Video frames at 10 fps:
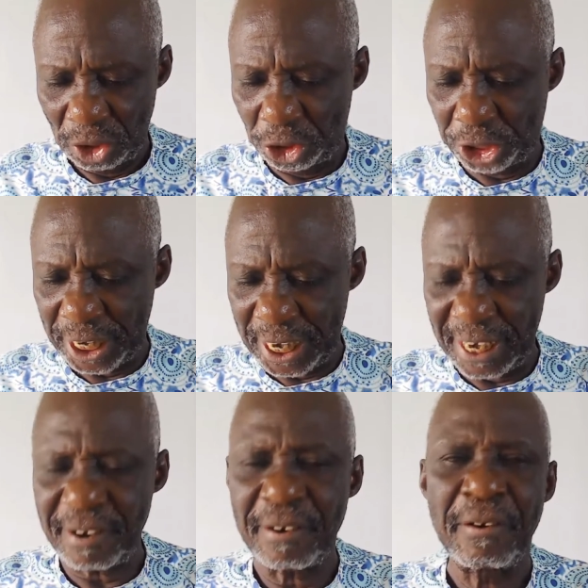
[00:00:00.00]

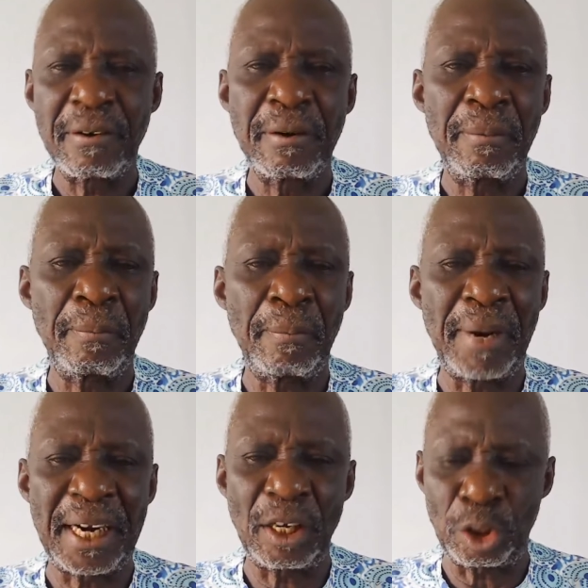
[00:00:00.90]
J
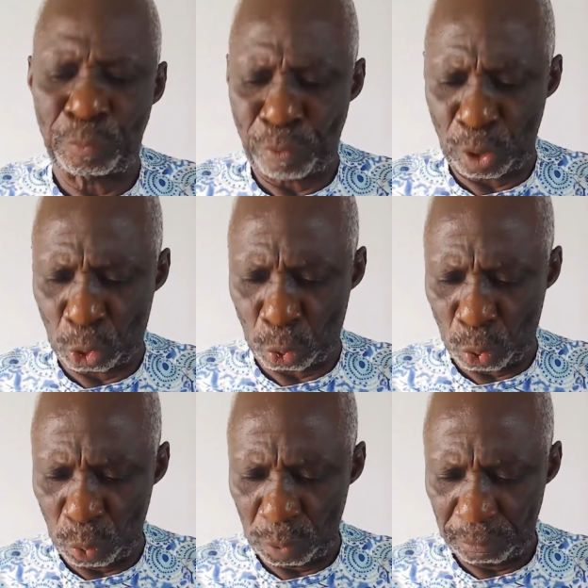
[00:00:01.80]
minus 4,
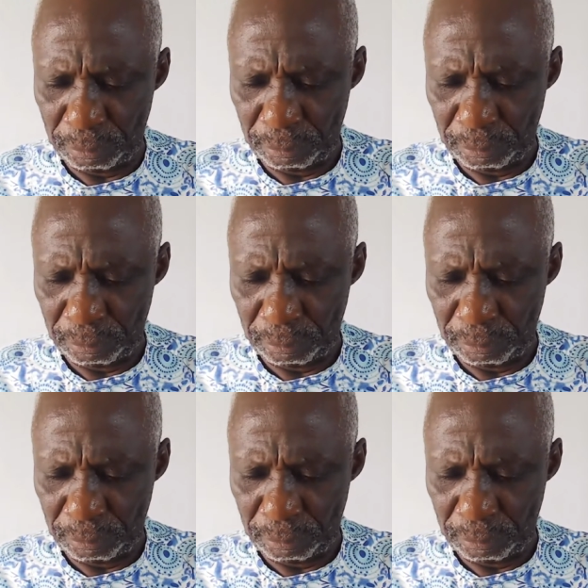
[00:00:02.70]
2,